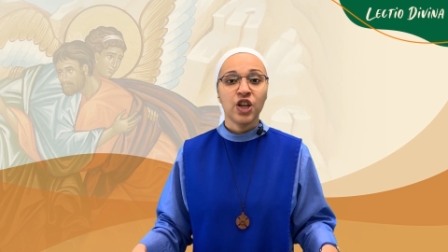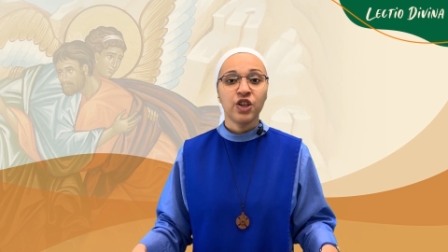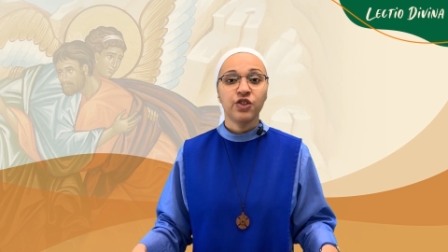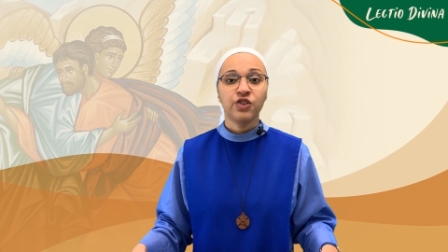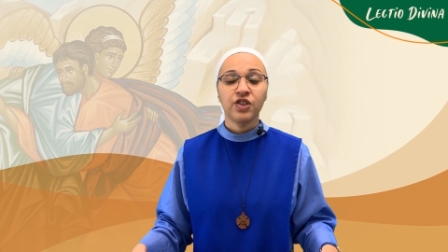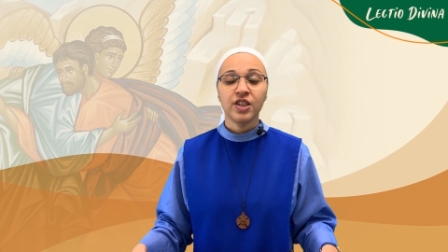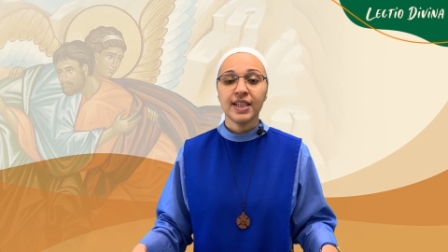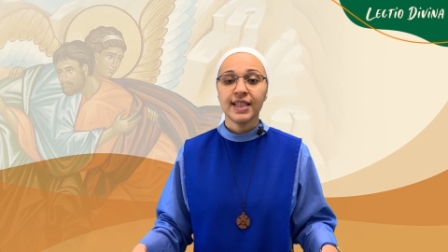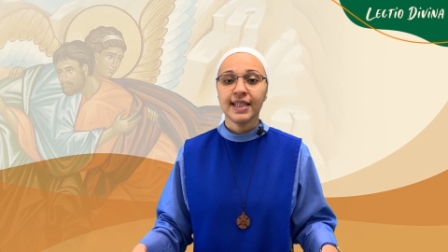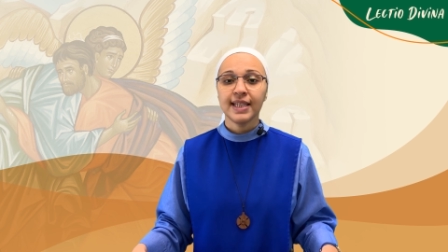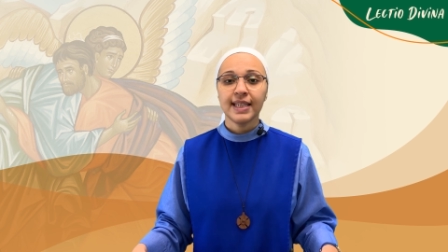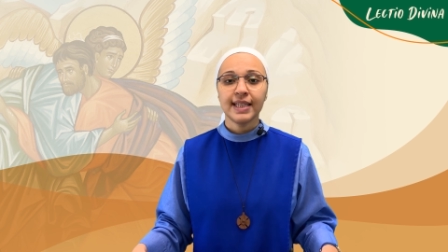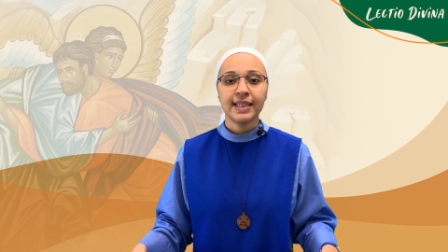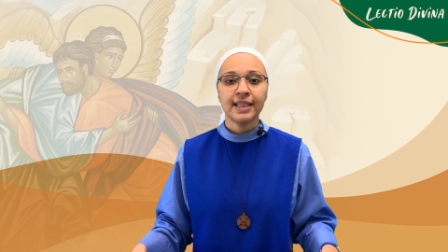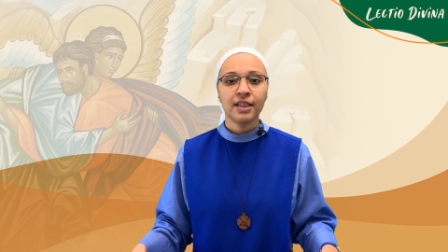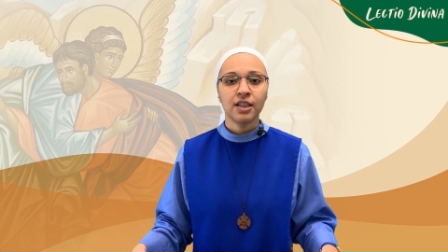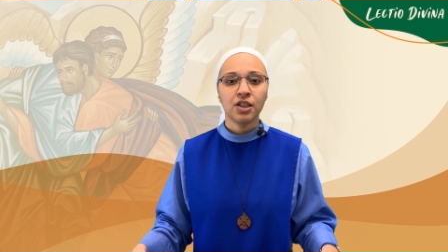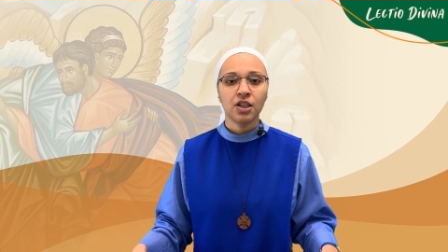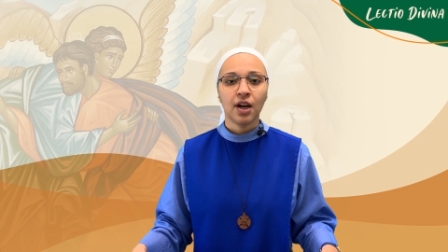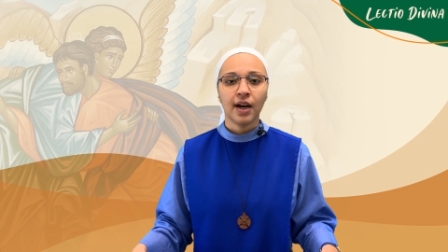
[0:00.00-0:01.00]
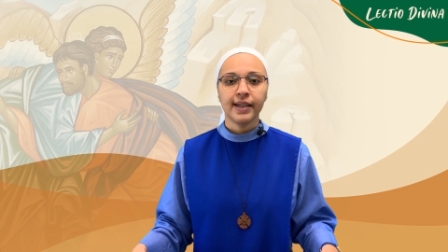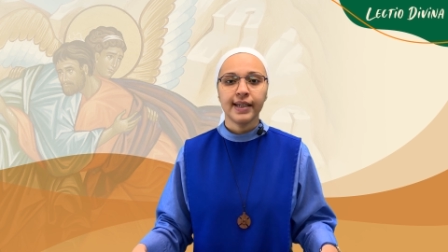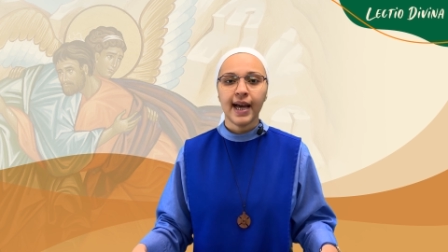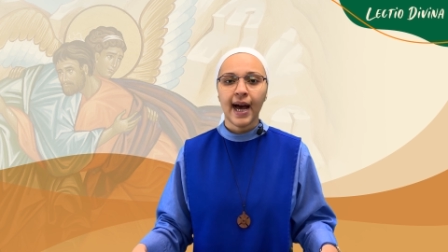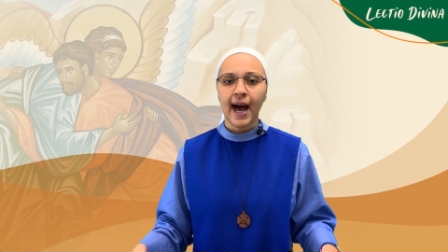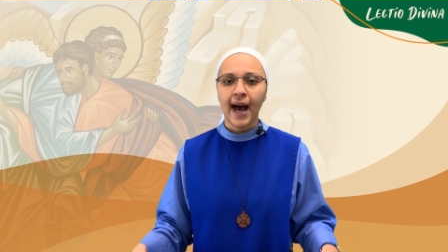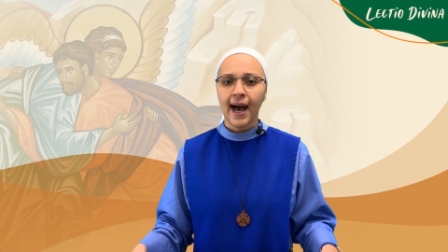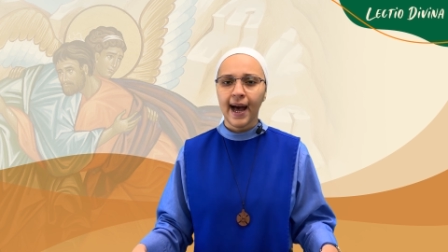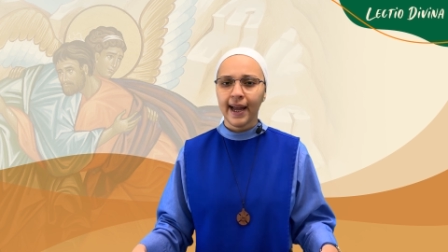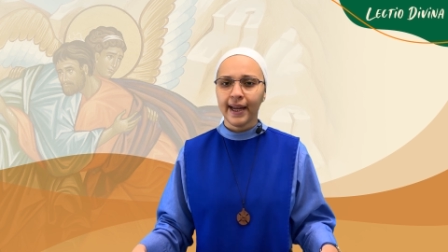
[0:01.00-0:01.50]
Jesus did not
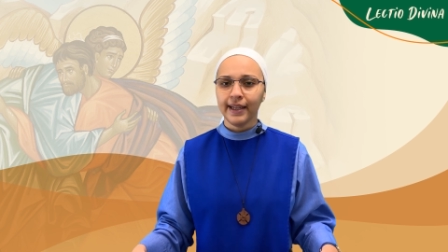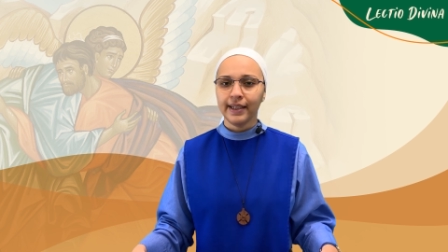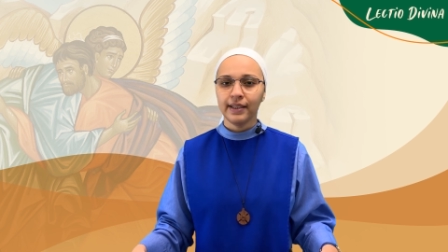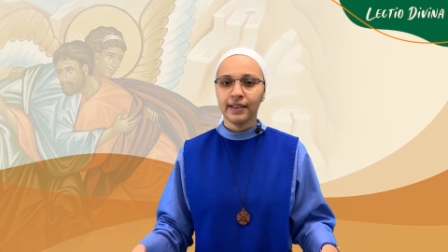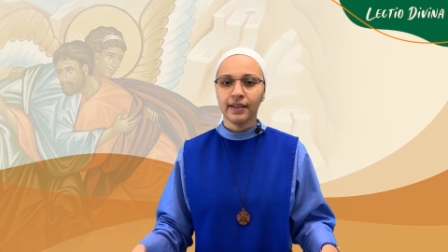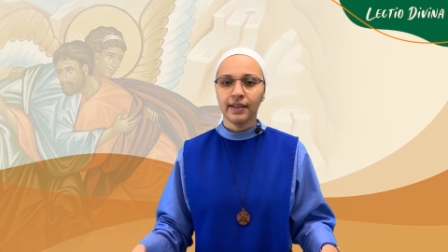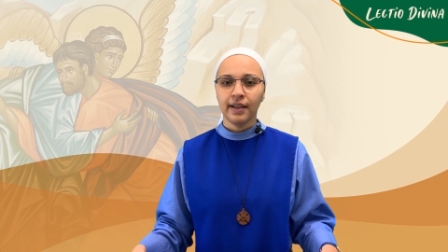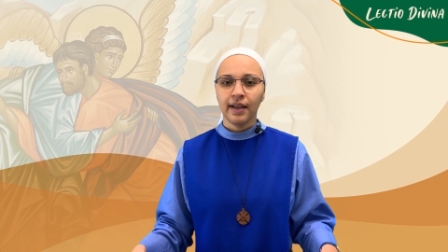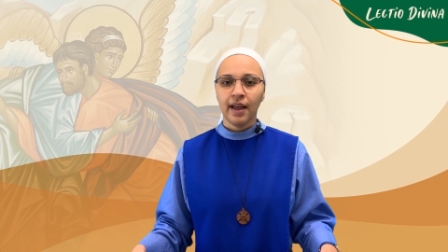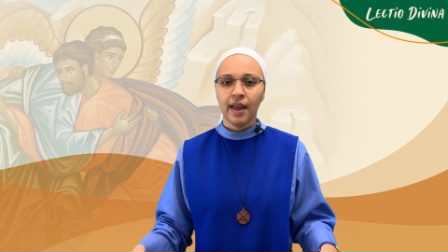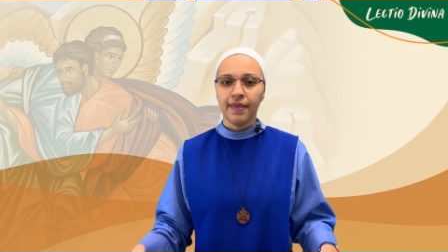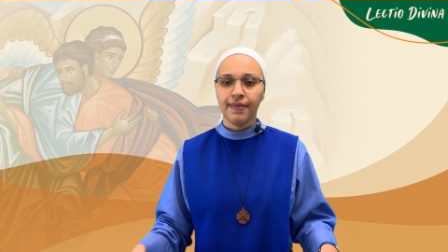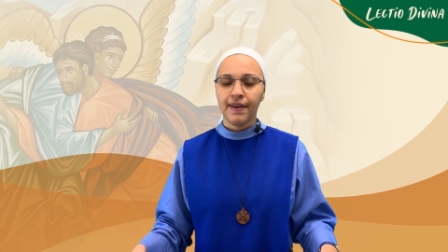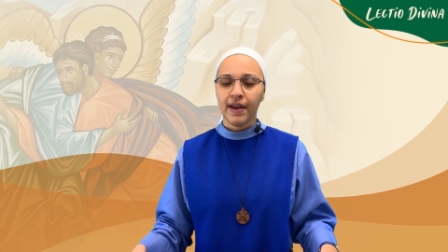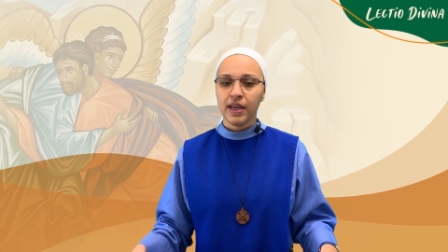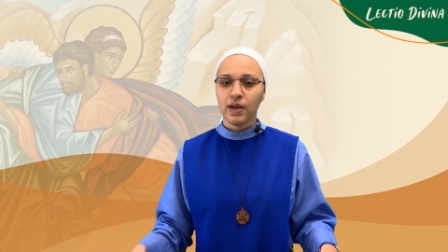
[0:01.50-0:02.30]
hide that